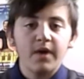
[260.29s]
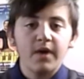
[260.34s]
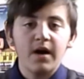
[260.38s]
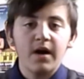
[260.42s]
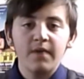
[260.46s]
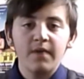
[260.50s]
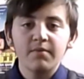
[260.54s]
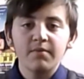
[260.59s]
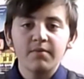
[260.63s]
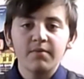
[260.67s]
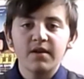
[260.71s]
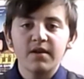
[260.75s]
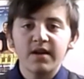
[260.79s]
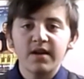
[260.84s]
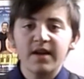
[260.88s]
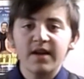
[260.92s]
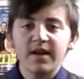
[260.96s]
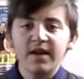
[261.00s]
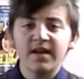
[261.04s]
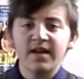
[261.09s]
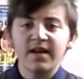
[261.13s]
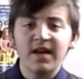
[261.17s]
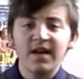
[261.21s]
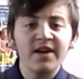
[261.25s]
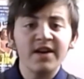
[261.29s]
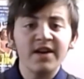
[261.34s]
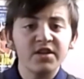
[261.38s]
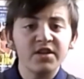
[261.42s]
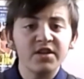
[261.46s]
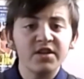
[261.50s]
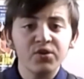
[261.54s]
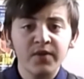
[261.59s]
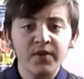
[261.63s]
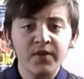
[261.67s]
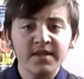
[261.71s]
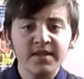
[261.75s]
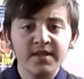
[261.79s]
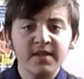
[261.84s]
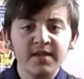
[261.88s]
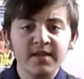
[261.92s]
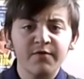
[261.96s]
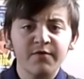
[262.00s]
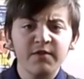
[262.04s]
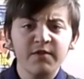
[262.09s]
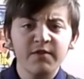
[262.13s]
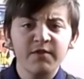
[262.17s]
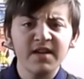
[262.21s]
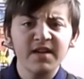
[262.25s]
I'm kind of glad I saw it instead
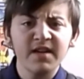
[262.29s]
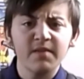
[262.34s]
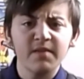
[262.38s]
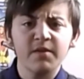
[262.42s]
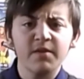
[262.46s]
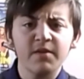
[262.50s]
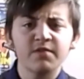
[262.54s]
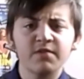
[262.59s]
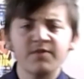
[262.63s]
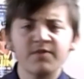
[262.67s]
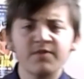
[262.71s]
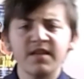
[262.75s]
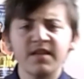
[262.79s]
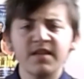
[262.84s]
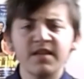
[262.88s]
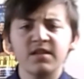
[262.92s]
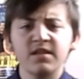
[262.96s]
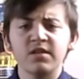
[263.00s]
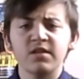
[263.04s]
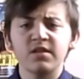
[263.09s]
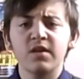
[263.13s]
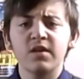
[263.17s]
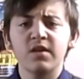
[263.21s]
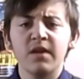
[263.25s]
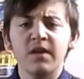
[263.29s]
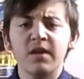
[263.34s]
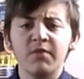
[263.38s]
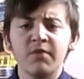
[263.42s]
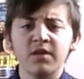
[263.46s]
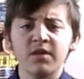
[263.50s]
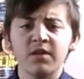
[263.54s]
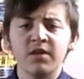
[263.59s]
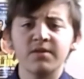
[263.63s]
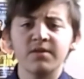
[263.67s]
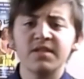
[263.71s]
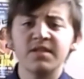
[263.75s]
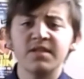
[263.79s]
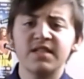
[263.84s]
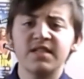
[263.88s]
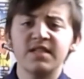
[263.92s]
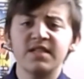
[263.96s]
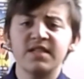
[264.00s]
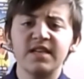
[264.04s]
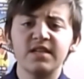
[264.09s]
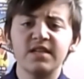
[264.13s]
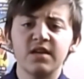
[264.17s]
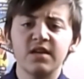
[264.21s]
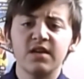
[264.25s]
of Riddick, because Riddick just looked like one of those
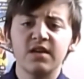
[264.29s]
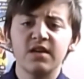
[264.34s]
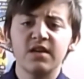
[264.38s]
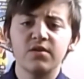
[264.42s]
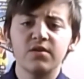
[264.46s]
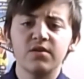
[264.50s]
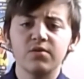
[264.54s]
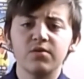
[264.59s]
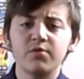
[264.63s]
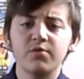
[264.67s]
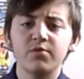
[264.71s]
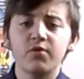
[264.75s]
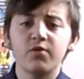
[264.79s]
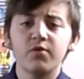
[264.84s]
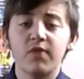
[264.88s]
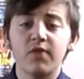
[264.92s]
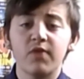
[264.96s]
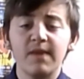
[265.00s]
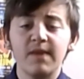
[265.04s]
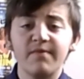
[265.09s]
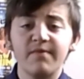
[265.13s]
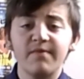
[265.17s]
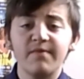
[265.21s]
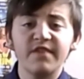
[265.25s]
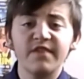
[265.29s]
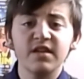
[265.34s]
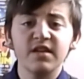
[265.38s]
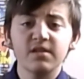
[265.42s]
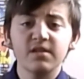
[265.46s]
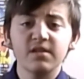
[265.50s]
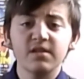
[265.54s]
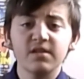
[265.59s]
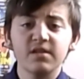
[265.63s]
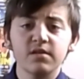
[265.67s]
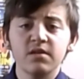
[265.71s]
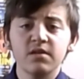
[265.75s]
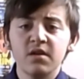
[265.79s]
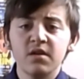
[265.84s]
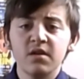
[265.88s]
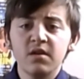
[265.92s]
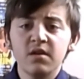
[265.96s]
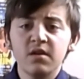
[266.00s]
CGI normal crap fests.